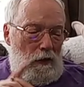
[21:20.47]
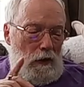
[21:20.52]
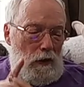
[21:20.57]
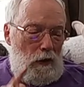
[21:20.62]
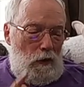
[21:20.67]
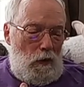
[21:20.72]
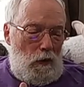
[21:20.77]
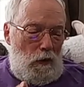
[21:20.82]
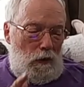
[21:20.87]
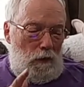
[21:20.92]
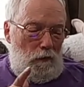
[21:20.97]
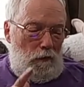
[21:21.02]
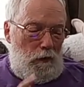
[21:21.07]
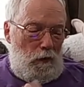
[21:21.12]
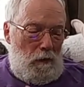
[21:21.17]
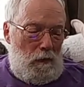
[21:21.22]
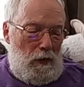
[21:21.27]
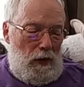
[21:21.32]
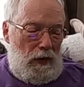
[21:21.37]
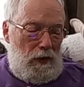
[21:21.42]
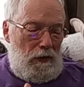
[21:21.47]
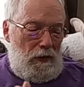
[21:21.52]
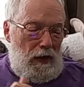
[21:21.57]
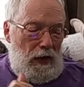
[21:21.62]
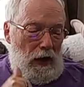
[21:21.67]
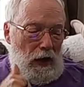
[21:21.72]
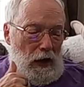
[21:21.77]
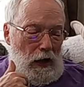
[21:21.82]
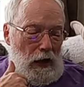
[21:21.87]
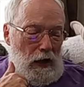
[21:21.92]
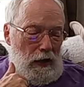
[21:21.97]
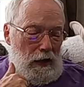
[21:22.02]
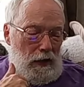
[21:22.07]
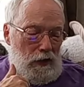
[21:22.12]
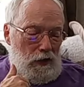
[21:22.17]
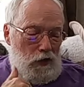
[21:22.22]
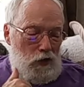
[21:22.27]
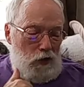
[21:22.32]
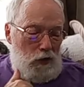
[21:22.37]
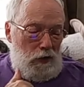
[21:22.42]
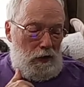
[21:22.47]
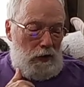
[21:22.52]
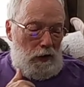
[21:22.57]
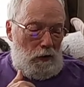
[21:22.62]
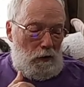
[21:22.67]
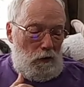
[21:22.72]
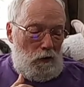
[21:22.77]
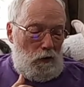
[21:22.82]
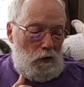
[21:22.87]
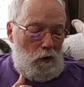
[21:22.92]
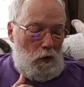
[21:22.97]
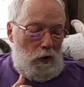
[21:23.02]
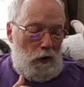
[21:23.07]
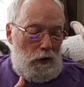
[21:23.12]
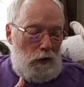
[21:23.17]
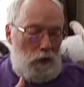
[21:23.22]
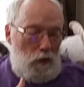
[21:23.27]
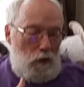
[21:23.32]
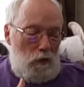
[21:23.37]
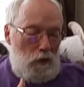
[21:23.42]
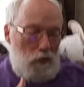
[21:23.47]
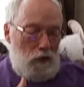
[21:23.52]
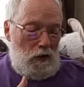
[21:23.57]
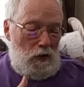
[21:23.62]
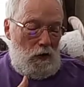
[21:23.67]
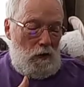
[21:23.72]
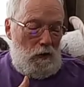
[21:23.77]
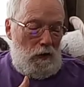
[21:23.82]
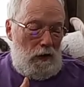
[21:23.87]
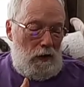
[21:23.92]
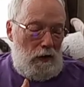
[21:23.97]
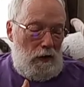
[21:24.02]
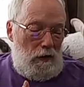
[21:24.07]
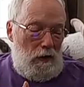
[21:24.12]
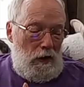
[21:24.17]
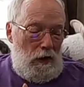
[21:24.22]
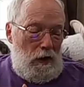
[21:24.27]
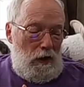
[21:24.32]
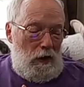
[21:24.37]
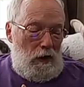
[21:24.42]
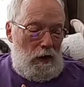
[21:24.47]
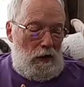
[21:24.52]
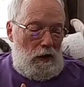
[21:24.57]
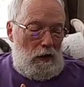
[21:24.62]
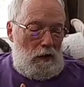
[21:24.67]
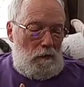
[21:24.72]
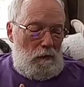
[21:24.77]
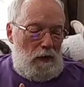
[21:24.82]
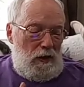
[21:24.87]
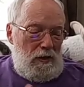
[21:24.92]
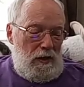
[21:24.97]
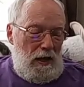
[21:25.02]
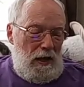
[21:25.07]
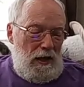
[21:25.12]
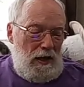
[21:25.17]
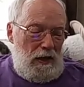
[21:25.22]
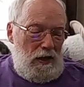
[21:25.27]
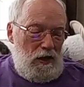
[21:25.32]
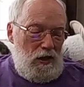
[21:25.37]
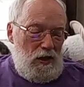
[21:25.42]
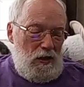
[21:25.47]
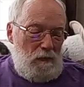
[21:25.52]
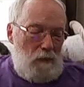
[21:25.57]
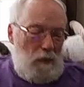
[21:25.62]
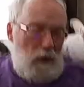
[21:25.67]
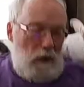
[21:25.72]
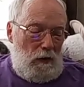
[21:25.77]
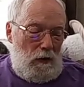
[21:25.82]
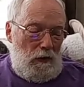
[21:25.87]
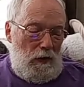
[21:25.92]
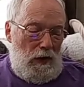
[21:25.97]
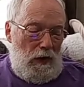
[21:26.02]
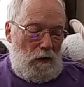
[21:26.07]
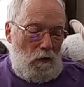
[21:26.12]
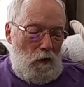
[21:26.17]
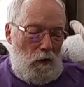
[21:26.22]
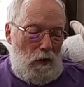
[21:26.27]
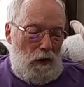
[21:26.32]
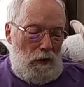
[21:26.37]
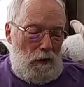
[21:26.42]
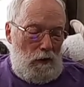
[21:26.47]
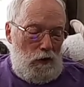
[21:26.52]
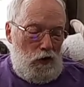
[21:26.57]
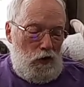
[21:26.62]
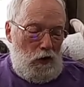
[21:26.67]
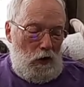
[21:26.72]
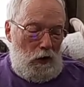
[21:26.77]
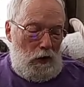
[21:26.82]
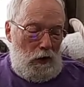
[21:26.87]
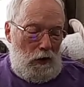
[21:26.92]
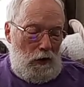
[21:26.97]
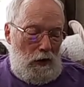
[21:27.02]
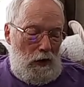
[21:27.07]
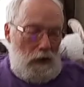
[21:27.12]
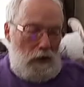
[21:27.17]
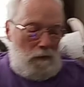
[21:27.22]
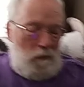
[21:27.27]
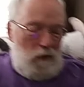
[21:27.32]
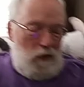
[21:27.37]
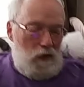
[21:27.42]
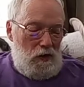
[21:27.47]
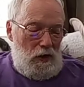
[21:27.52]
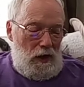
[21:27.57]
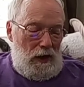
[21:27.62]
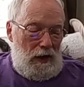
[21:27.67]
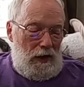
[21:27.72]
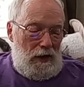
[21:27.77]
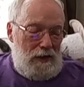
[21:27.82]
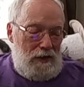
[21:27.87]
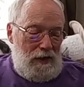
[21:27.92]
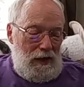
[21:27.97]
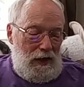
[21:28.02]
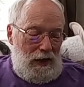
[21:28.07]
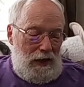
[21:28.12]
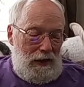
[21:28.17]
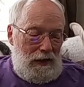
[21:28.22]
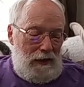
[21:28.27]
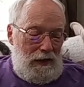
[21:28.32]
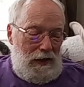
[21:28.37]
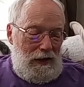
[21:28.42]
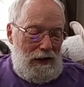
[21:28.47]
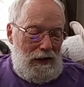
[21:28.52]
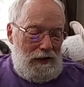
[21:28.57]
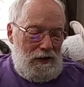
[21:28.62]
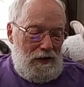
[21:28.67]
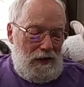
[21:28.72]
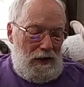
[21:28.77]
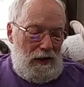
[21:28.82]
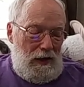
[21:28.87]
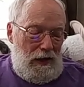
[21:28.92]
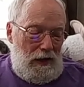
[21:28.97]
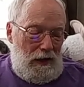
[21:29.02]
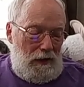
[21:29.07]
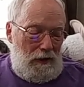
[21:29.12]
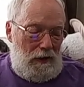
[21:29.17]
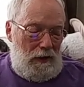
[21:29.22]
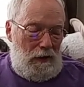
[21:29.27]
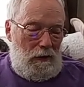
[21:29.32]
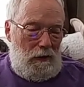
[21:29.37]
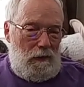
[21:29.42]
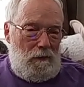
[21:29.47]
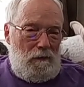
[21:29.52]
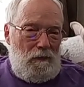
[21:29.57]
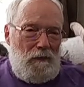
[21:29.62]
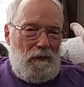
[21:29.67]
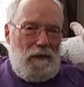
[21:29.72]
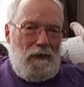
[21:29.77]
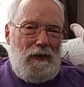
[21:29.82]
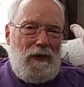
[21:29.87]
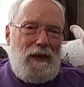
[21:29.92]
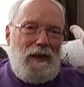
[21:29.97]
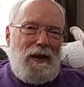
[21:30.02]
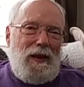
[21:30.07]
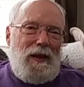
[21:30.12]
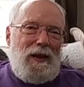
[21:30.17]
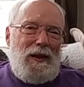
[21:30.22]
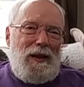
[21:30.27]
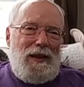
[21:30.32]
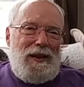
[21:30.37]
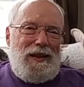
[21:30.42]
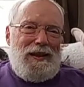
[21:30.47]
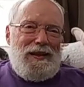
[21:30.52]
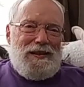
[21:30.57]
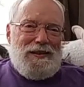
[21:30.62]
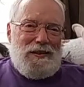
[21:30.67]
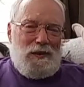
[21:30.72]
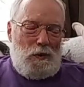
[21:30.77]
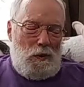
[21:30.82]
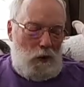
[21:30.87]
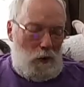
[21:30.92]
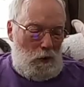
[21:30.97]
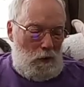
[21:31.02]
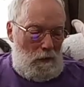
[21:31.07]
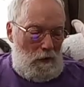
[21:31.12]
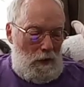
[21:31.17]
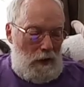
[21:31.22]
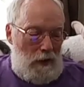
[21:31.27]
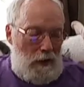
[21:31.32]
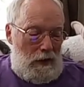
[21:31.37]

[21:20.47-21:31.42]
The Lord forbid that I should kill the one who is anointed. But take his spear and that water jug beside his head, then let's get out of here. So